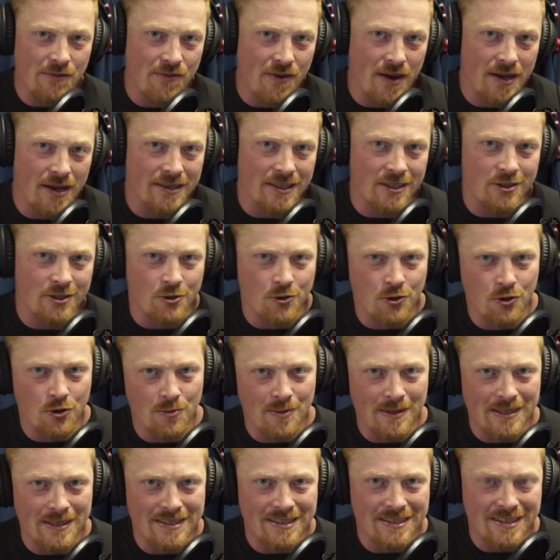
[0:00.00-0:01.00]
fact that
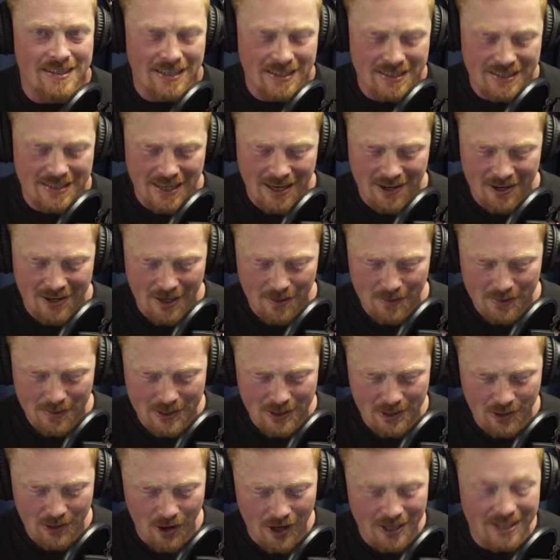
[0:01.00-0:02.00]
Trubin sits there at number
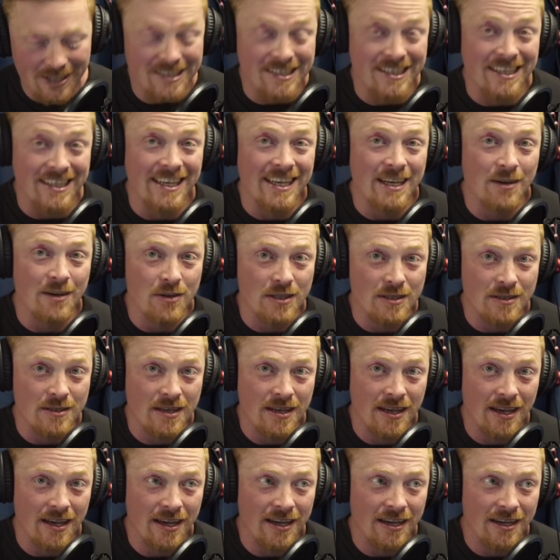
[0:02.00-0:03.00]
2. I just think he
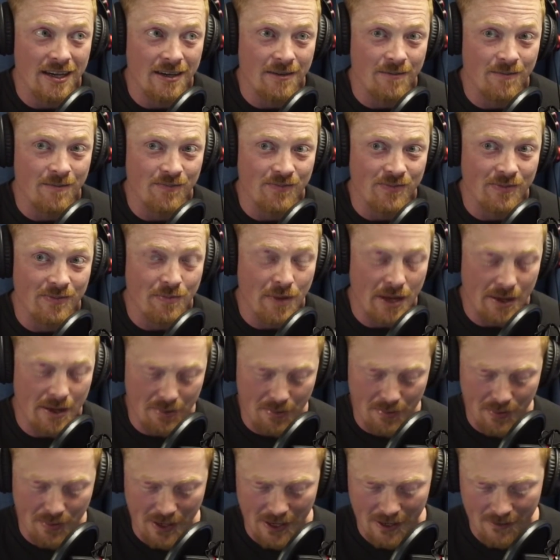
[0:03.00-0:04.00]
was better
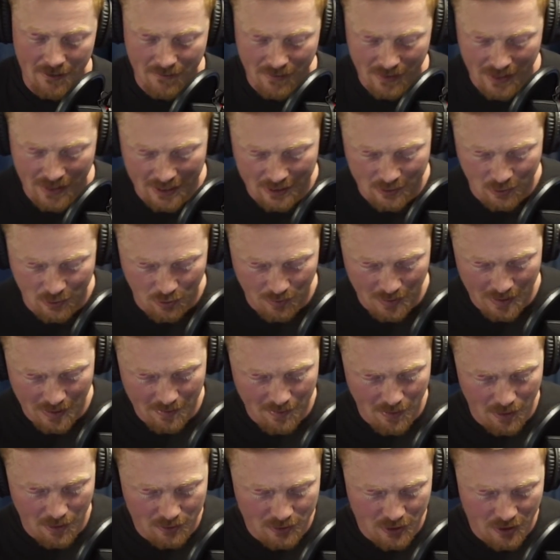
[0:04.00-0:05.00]
prepared for that tournament
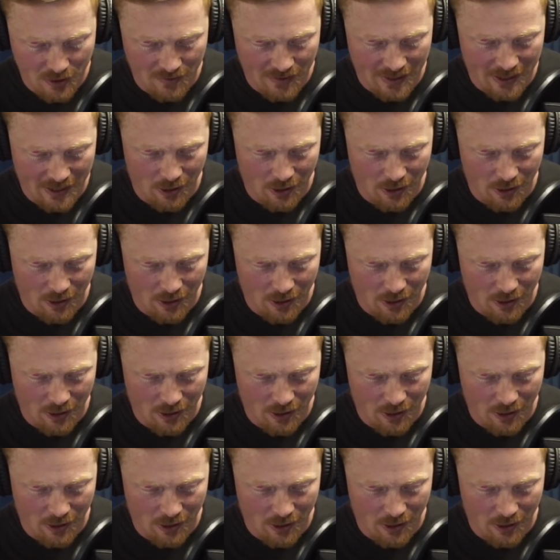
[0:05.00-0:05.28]
in Moldova.